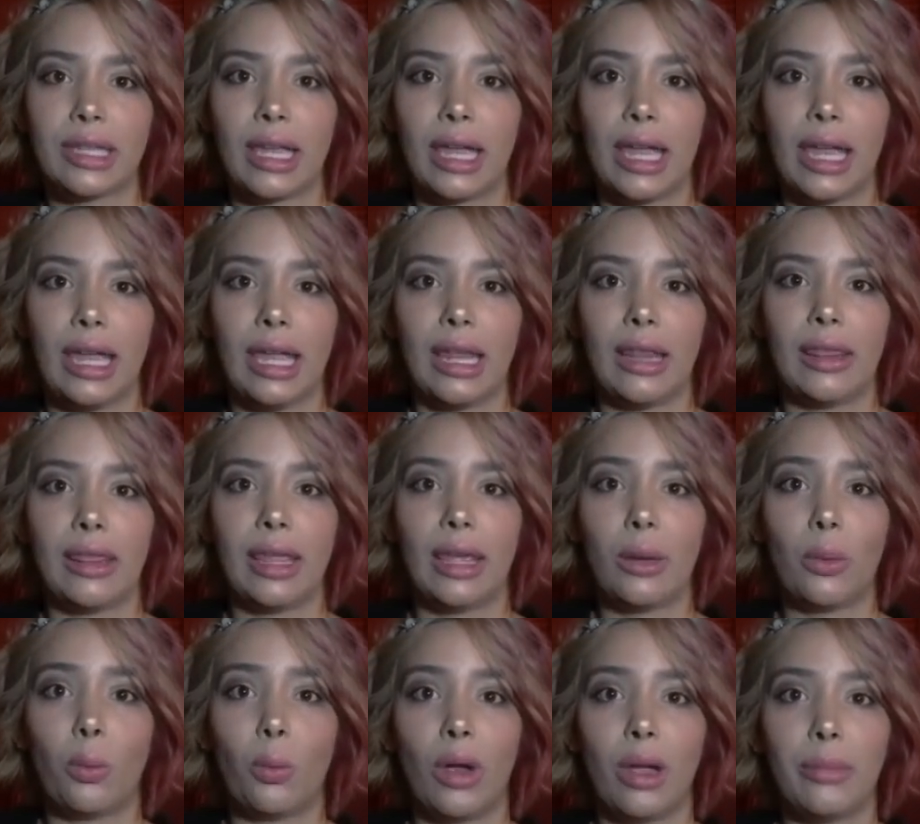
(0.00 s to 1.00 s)
and that
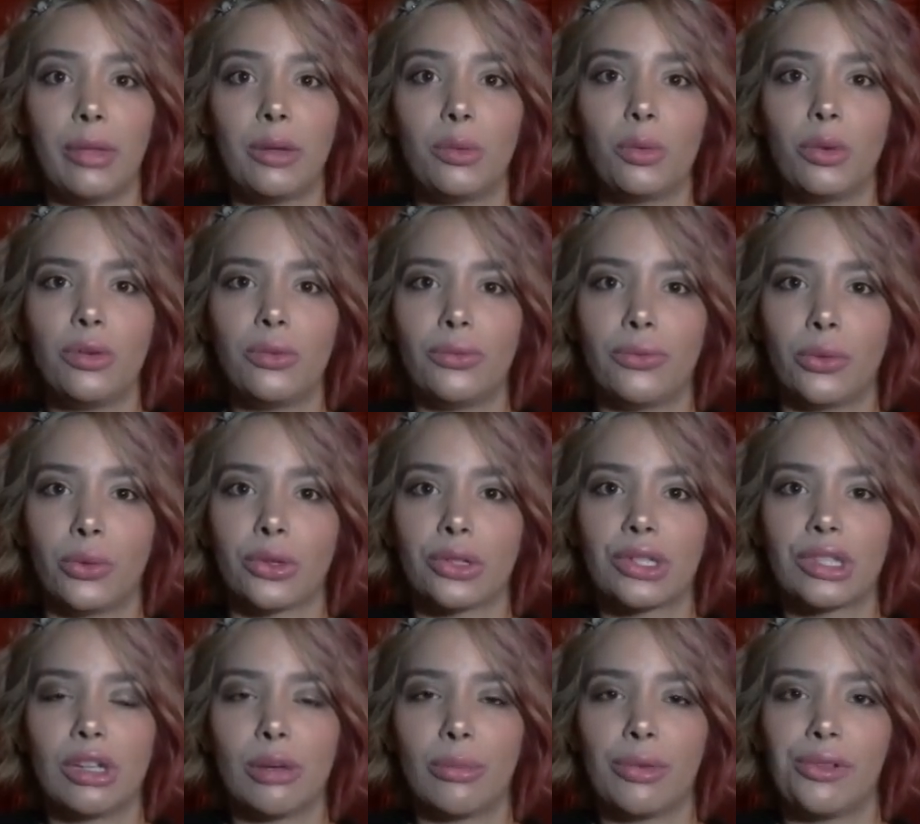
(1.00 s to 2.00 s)
women would force
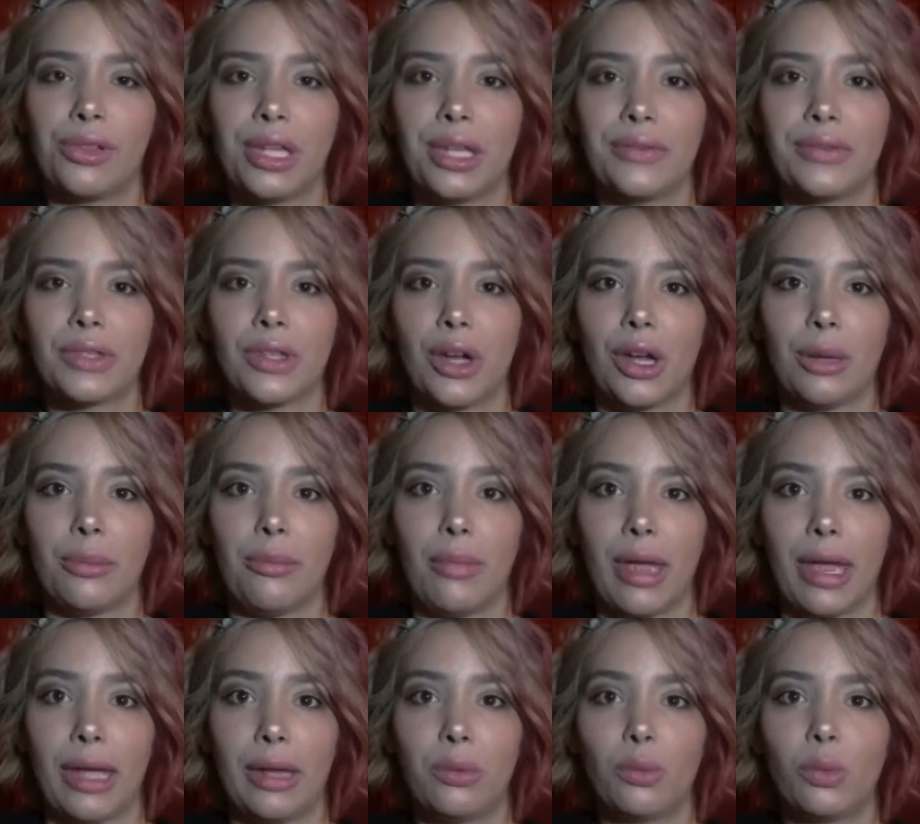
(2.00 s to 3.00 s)
their beliefs on
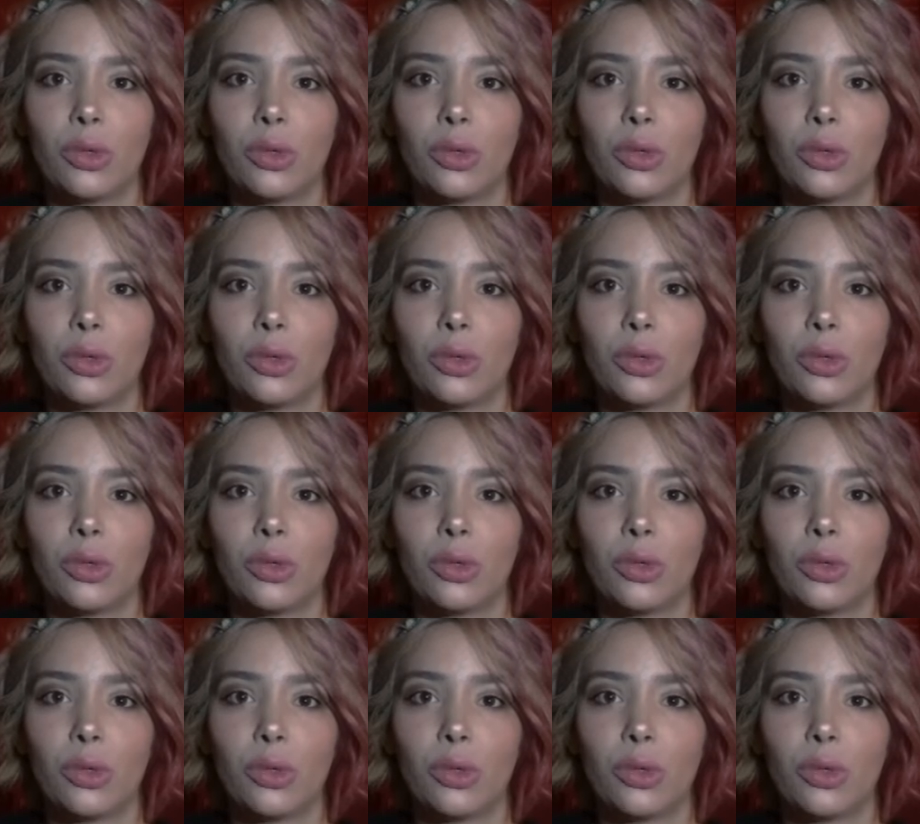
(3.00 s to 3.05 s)
men,